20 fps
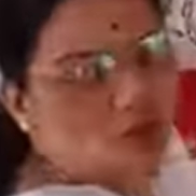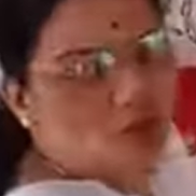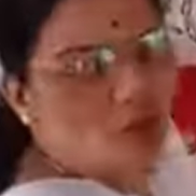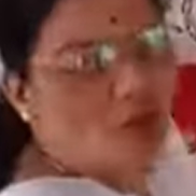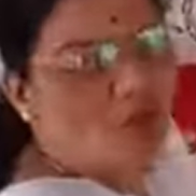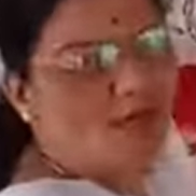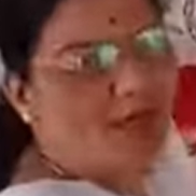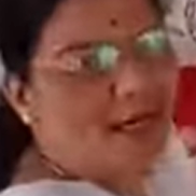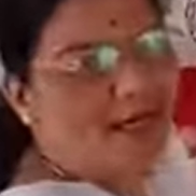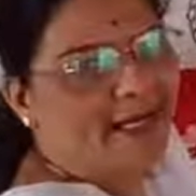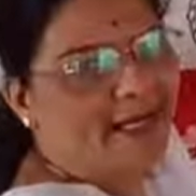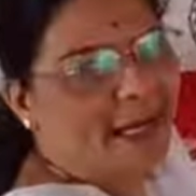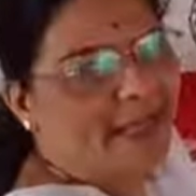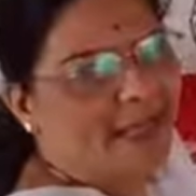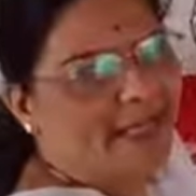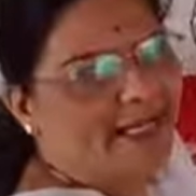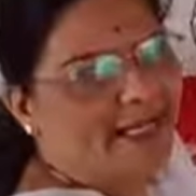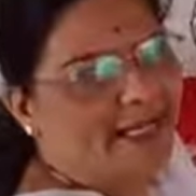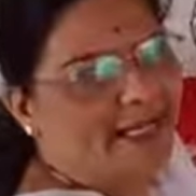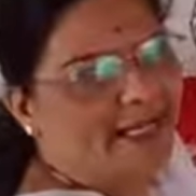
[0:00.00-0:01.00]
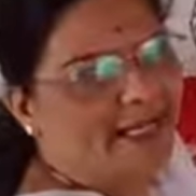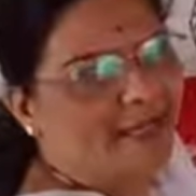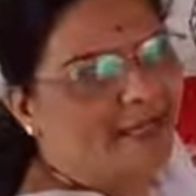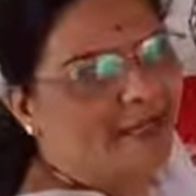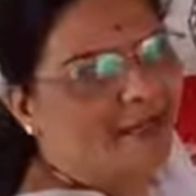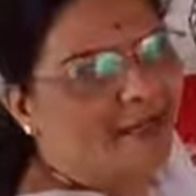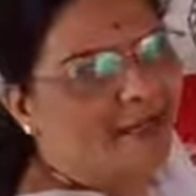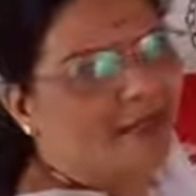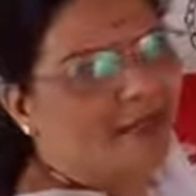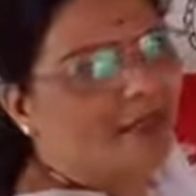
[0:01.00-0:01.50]
is no
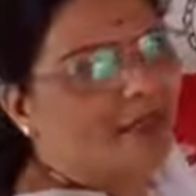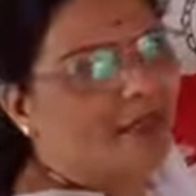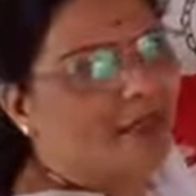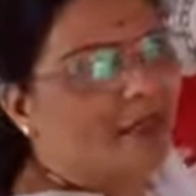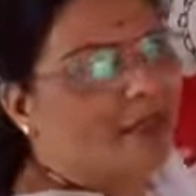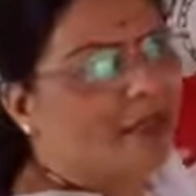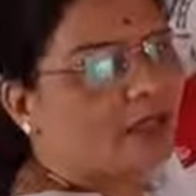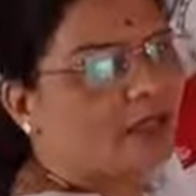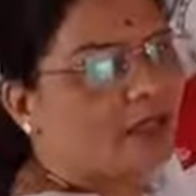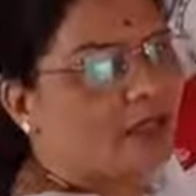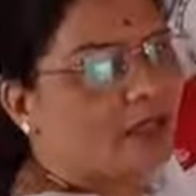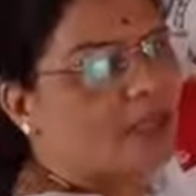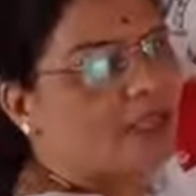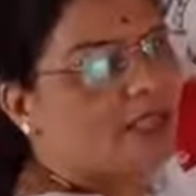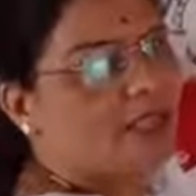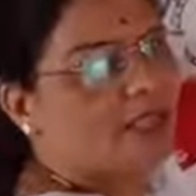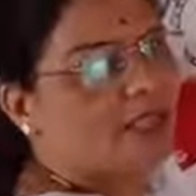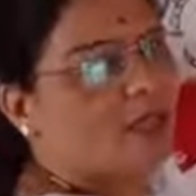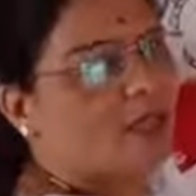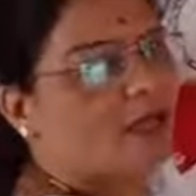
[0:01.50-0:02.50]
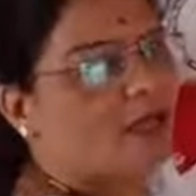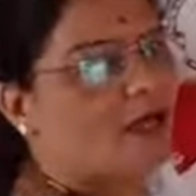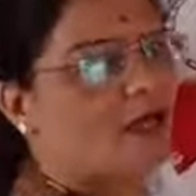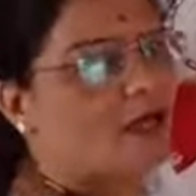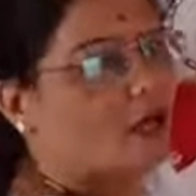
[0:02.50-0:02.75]
fertilization, there is